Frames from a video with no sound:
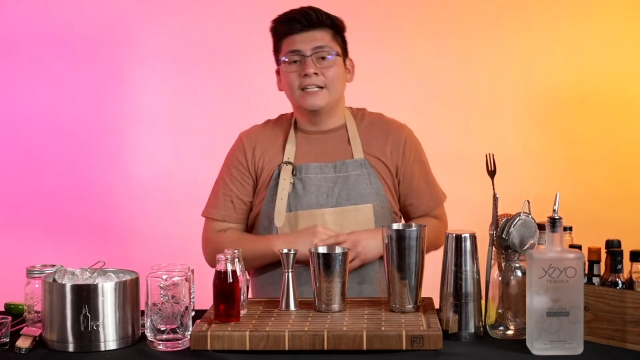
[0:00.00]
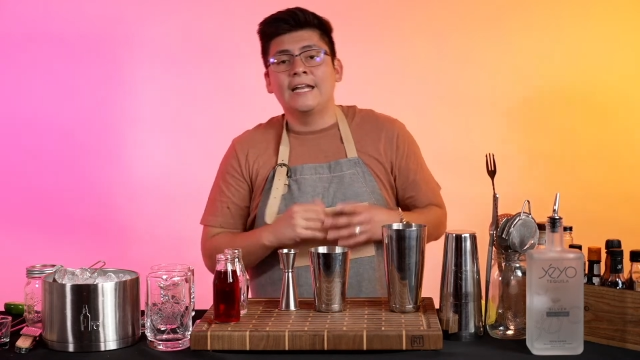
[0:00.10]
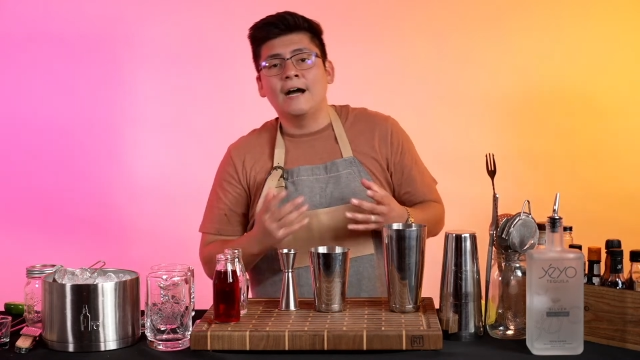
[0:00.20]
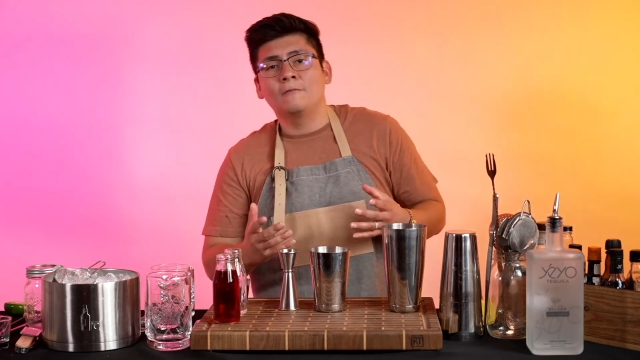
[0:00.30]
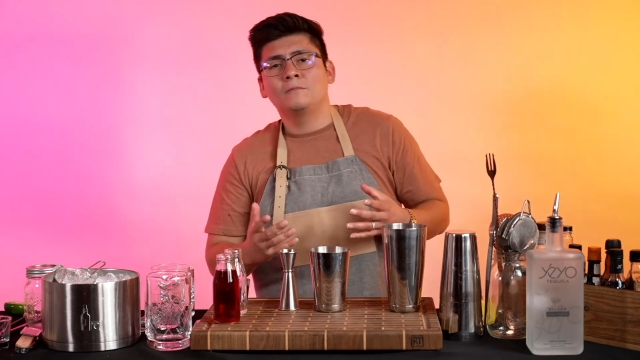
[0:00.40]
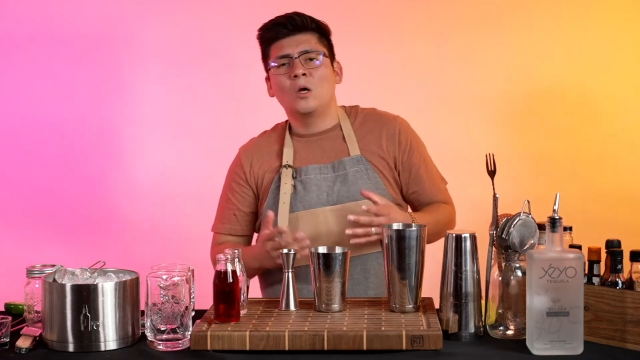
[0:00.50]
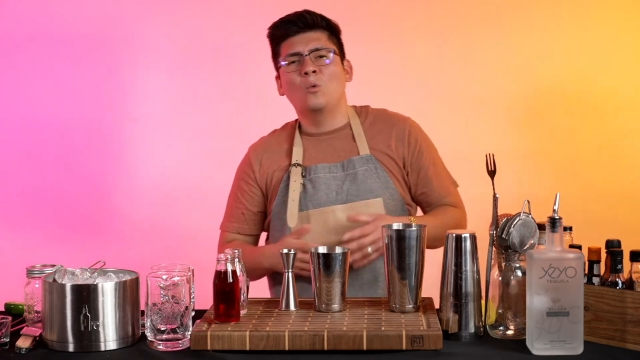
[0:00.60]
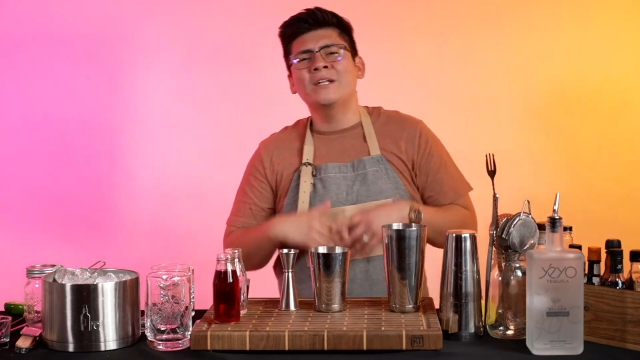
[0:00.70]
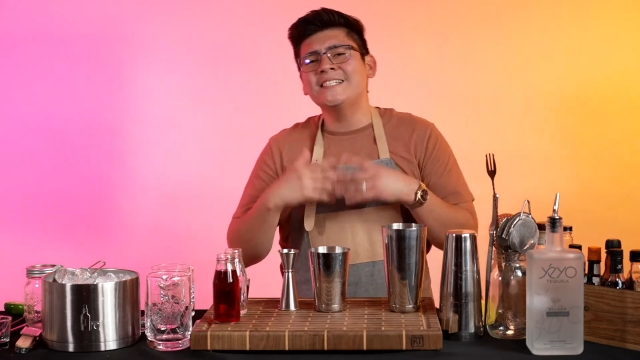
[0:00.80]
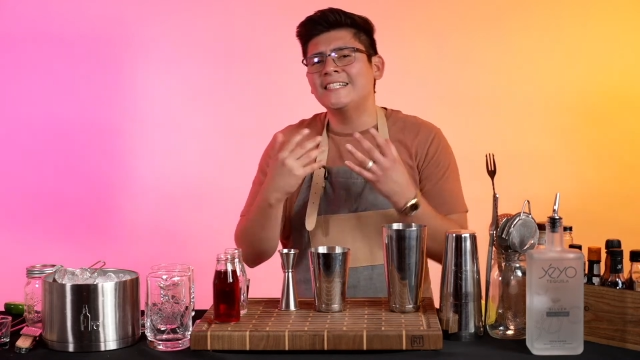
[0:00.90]
Now,
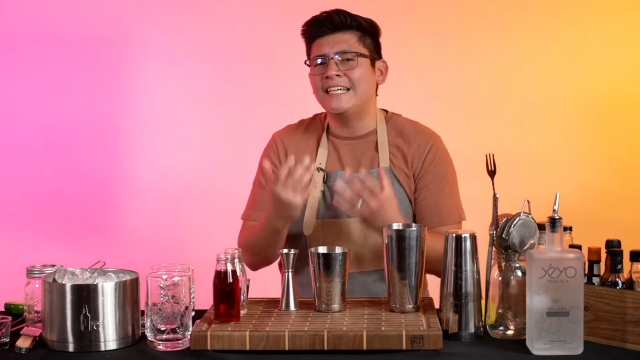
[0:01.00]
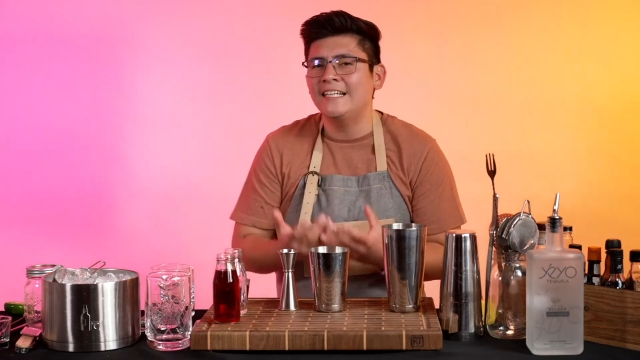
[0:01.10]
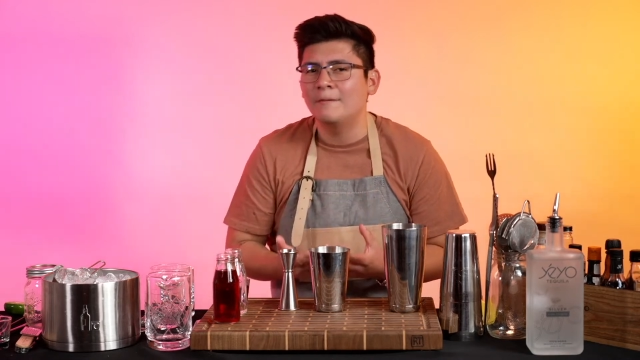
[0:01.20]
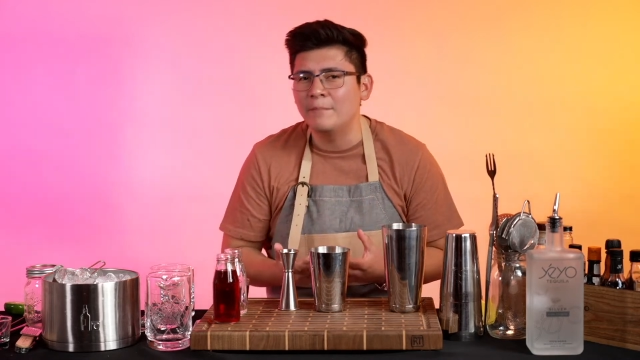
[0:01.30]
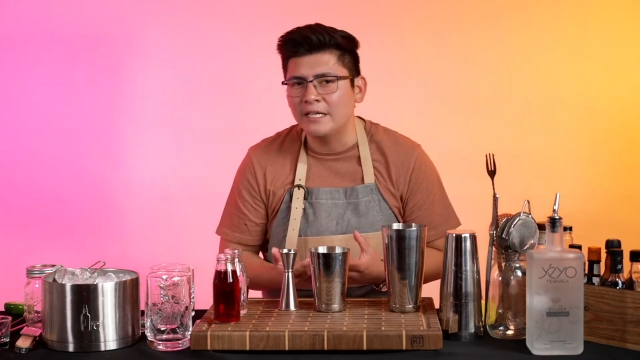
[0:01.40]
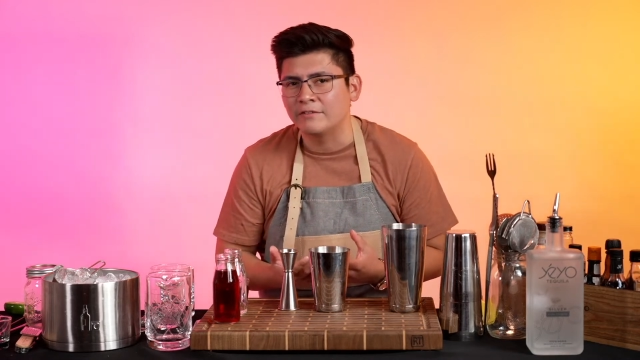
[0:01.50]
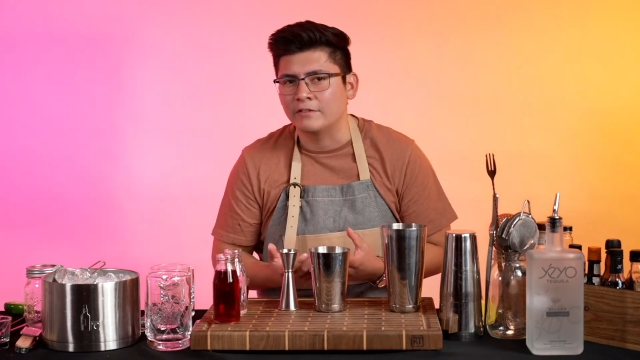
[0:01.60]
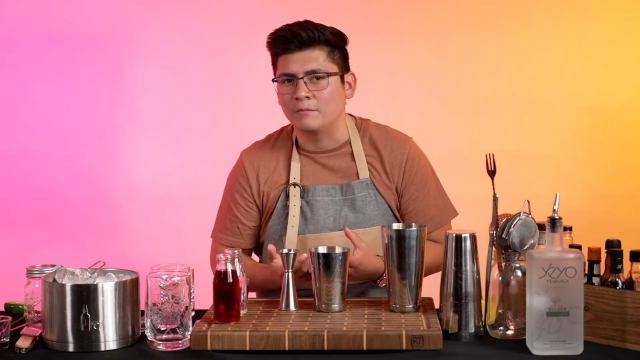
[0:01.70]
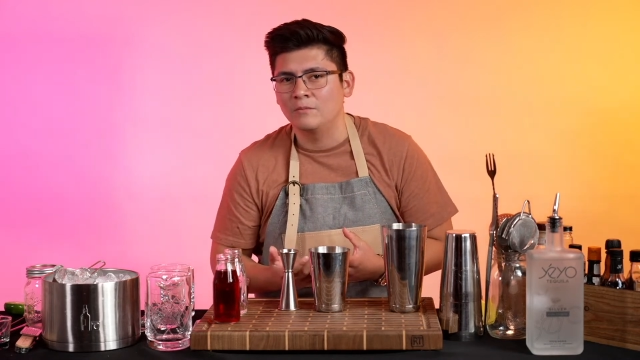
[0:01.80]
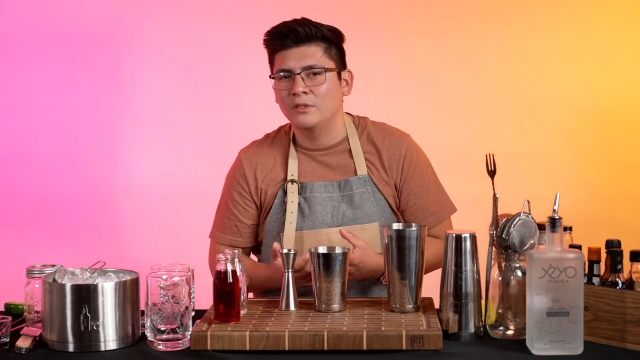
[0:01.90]
what is tequila made from?